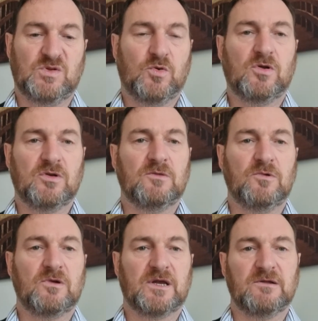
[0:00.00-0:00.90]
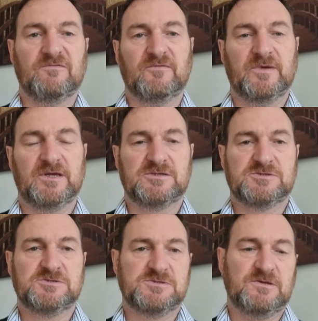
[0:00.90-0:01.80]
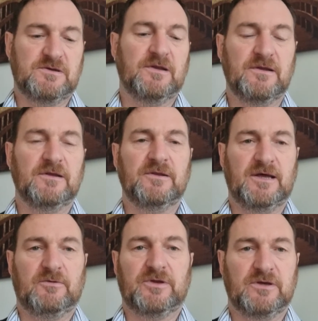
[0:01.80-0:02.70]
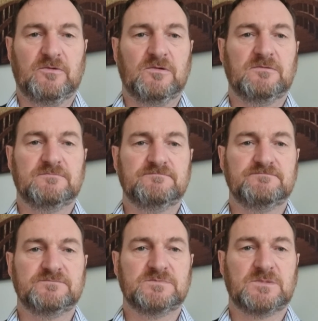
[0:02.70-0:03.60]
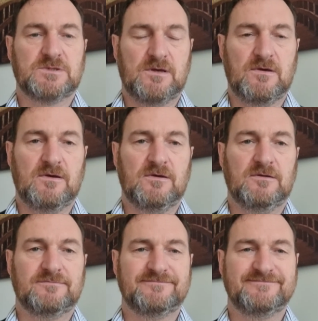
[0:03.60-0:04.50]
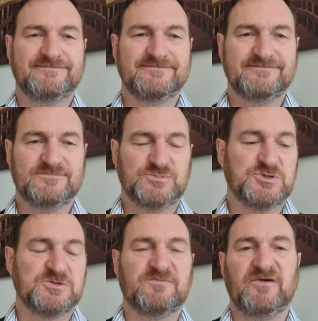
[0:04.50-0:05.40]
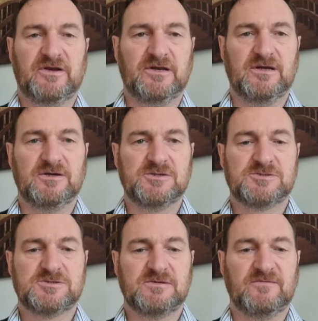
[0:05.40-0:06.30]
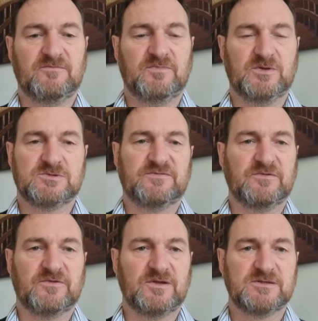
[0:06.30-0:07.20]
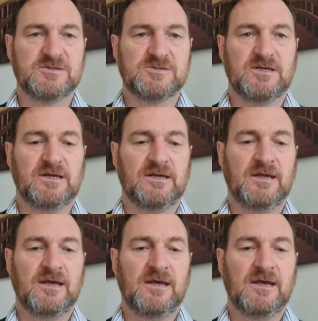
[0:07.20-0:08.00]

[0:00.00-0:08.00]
there was only one girl for me, says, and, and that were you. So, which is very nice, beautiful thing to say.